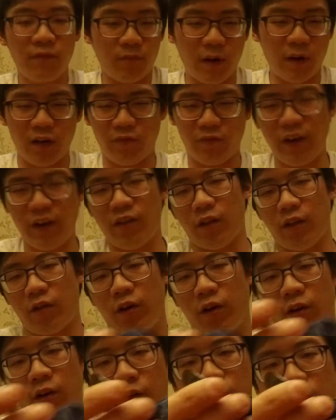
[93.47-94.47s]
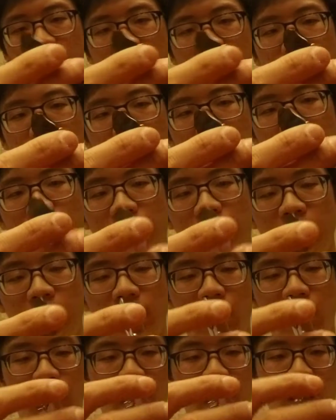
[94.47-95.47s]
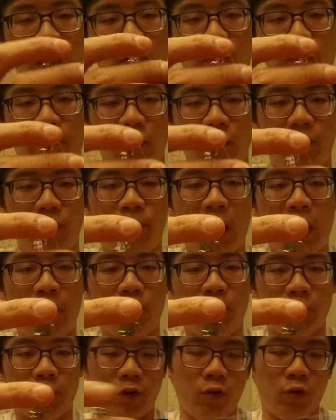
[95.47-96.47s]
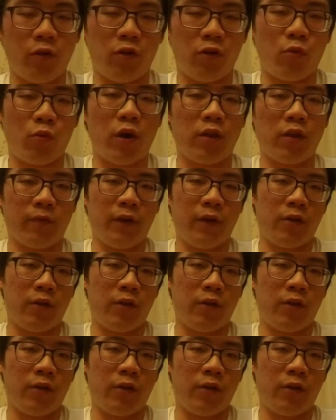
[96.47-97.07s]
for many reasons, because it's a very popular Googan Squad.